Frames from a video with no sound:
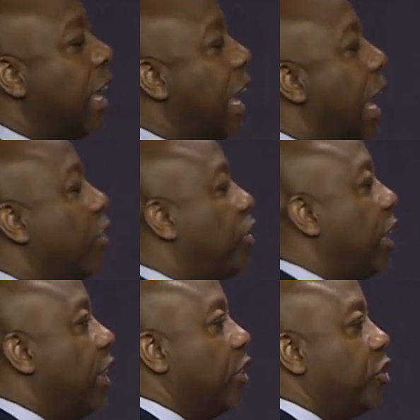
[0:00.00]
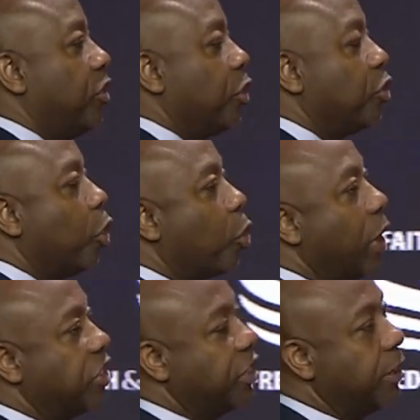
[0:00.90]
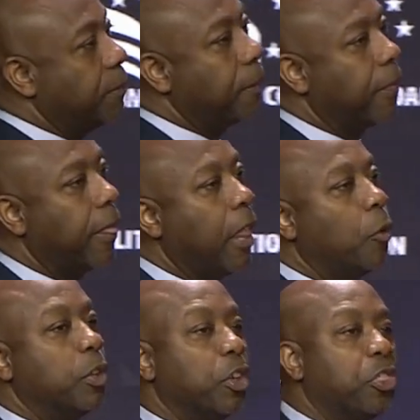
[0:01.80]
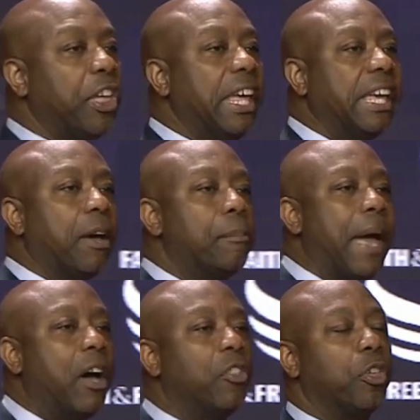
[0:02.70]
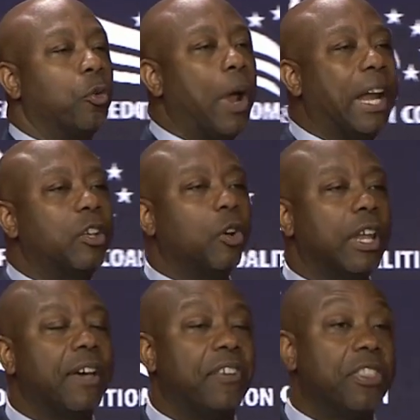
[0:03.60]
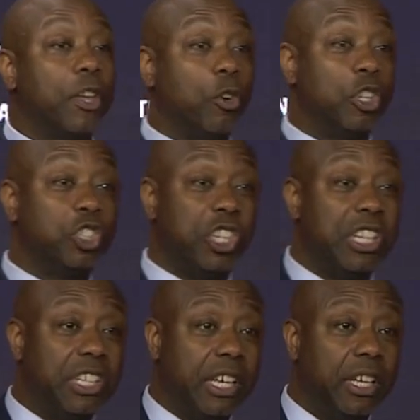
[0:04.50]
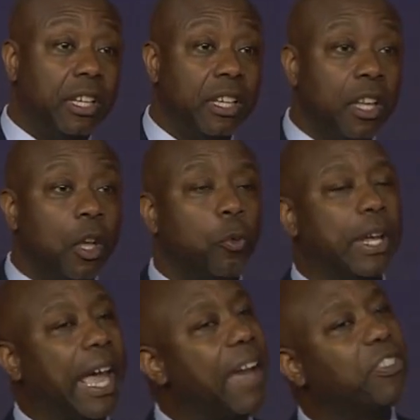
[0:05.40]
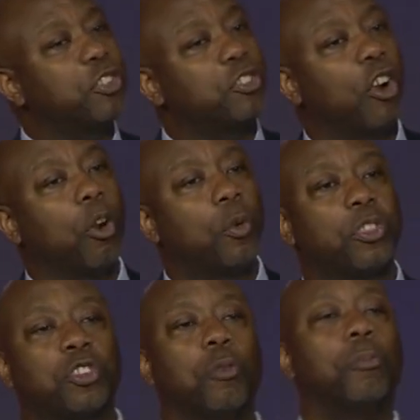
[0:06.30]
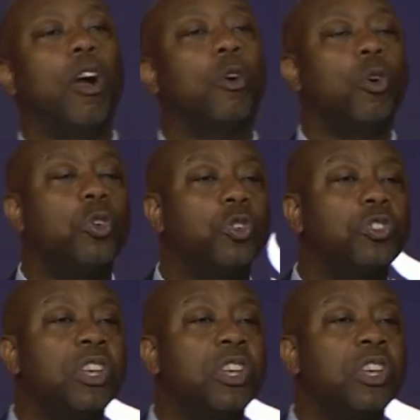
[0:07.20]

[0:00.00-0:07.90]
I'll say this, there's no question. When you think about the radical left and their agenda, we have to start with tomorrow's